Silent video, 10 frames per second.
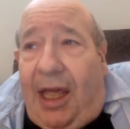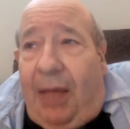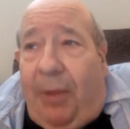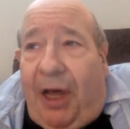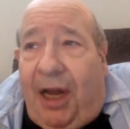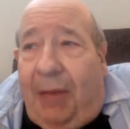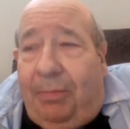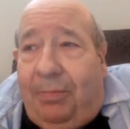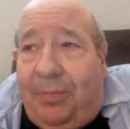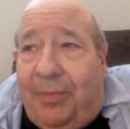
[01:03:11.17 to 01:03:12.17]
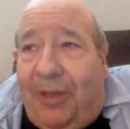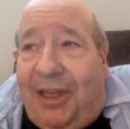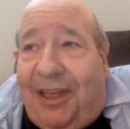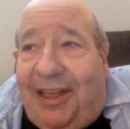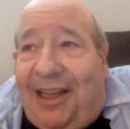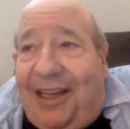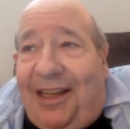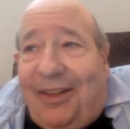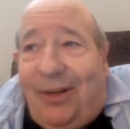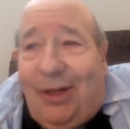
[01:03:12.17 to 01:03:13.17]
But
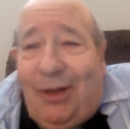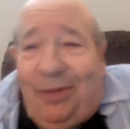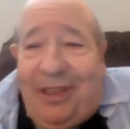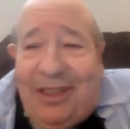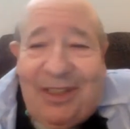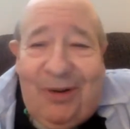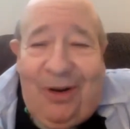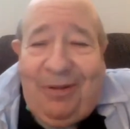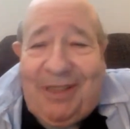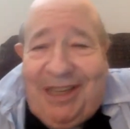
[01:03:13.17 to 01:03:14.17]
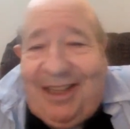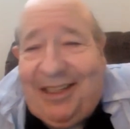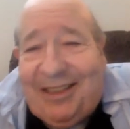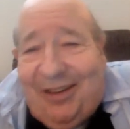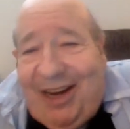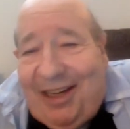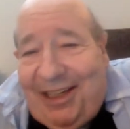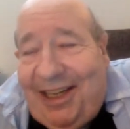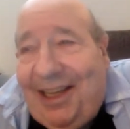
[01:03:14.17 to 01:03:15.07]
Turk told me this story, which I think is great.